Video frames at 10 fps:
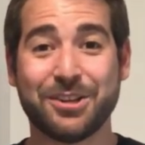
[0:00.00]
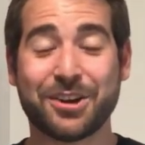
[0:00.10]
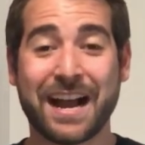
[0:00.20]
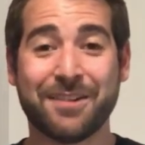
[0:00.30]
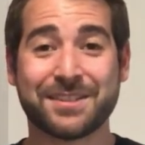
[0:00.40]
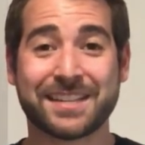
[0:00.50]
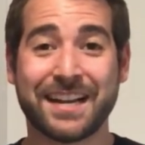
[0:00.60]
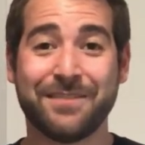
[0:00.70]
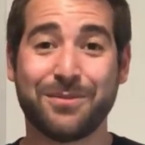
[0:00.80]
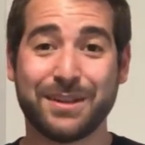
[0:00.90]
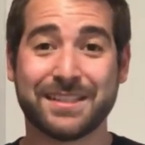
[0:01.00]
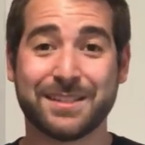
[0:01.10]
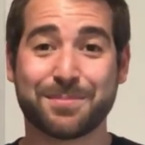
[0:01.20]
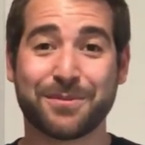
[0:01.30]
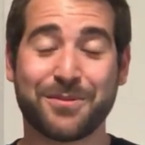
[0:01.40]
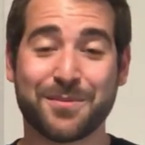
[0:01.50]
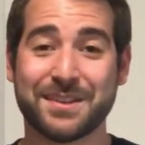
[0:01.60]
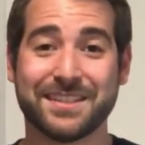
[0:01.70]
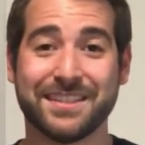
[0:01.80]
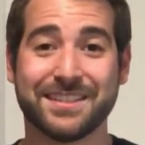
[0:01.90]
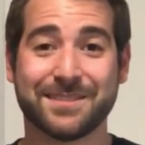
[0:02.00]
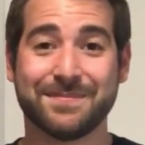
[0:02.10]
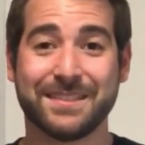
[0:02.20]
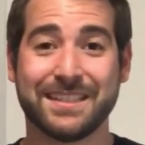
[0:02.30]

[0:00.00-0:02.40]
your Outside Voices performances.